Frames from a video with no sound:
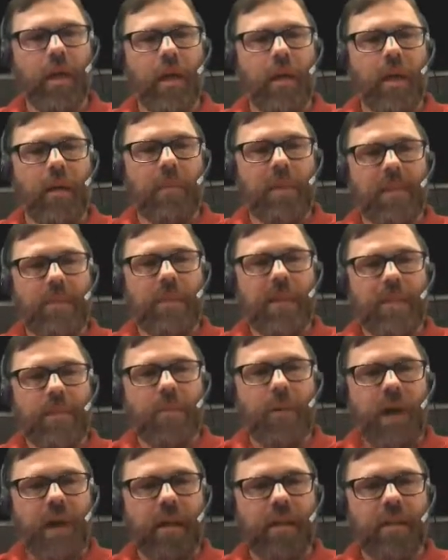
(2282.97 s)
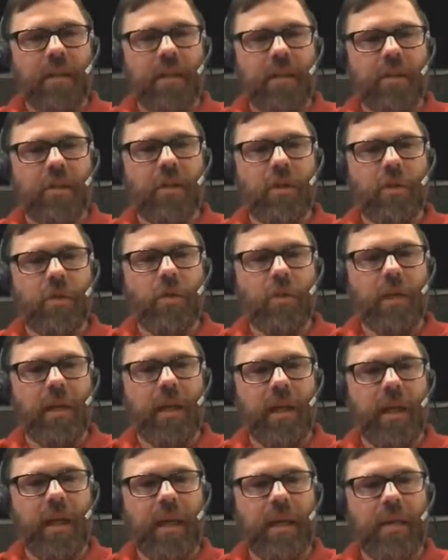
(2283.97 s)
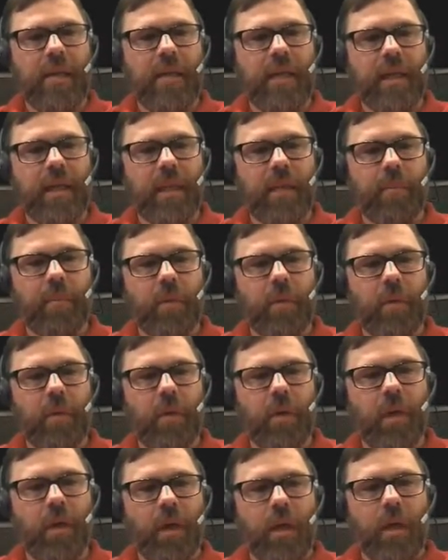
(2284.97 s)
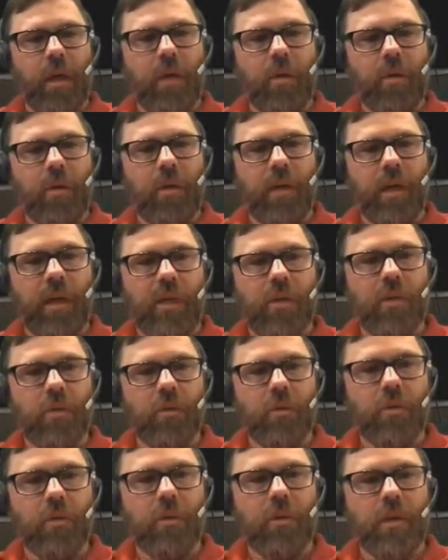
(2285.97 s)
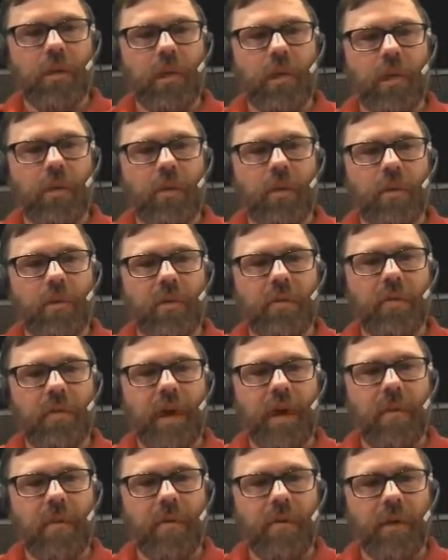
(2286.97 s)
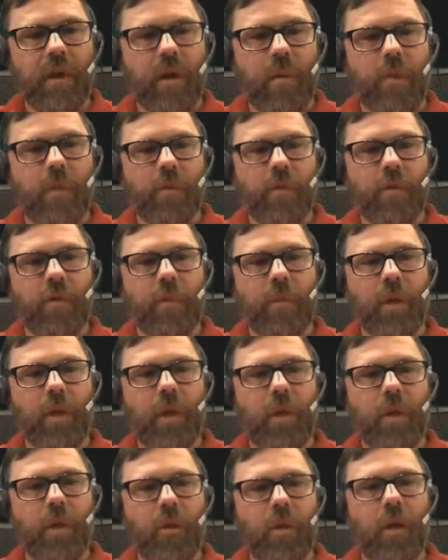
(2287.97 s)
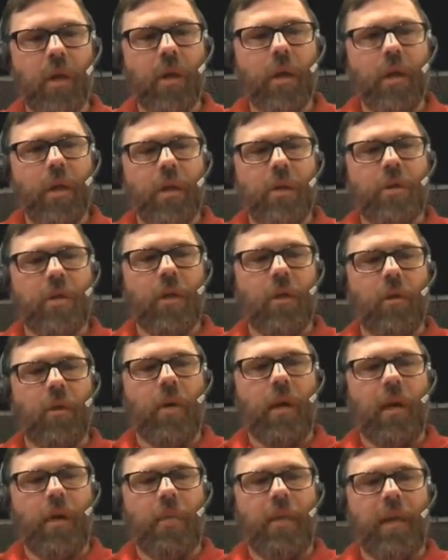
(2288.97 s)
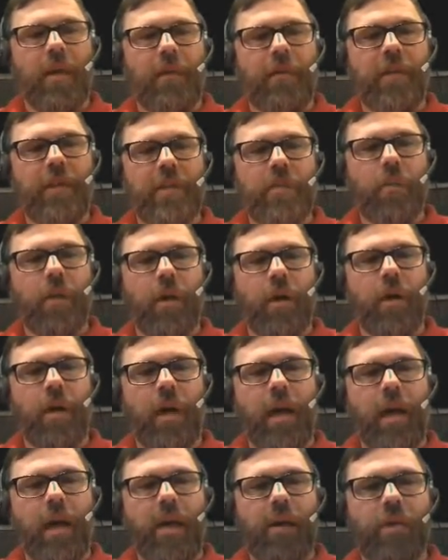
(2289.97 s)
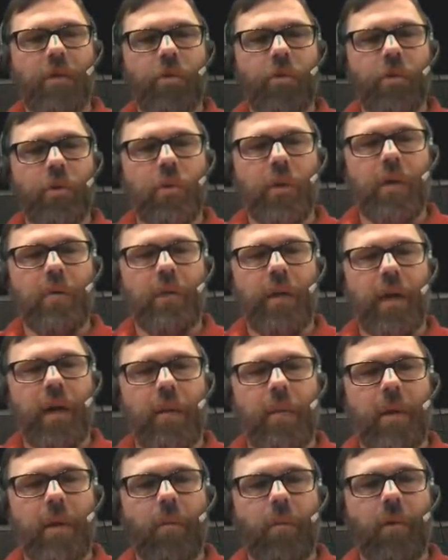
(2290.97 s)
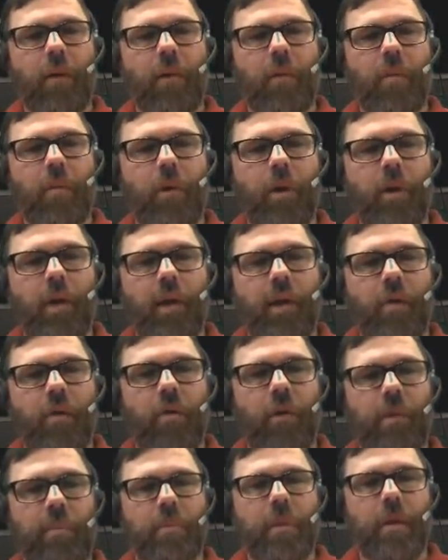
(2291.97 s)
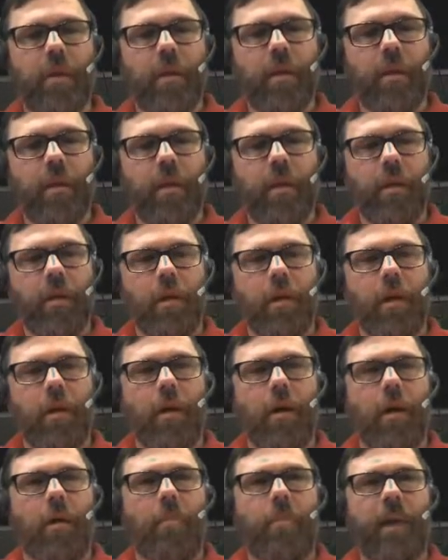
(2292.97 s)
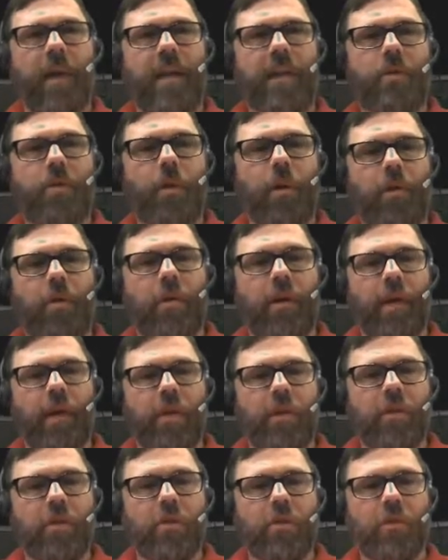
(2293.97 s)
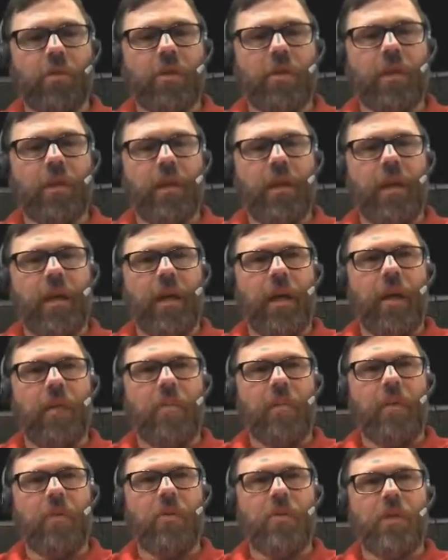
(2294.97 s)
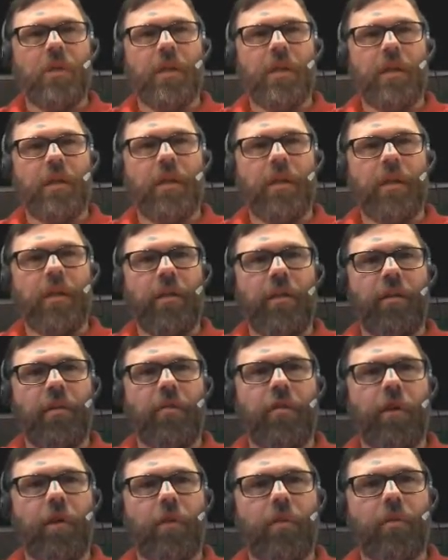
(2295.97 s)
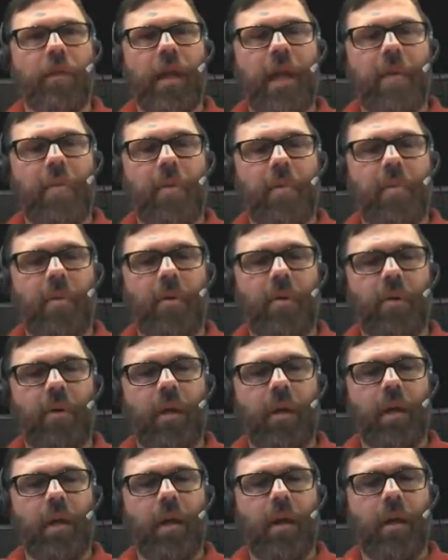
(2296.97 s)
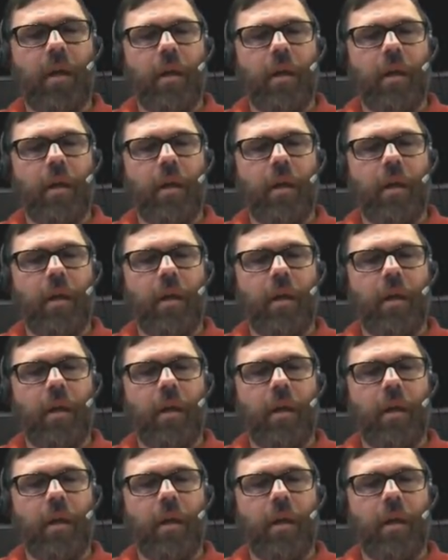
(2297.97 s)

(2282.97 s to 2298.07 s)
It's best practice to, again, decouple credentials of those environment variables from the code. So if this were a true environment, we would encrypt our password credentials using the vault capability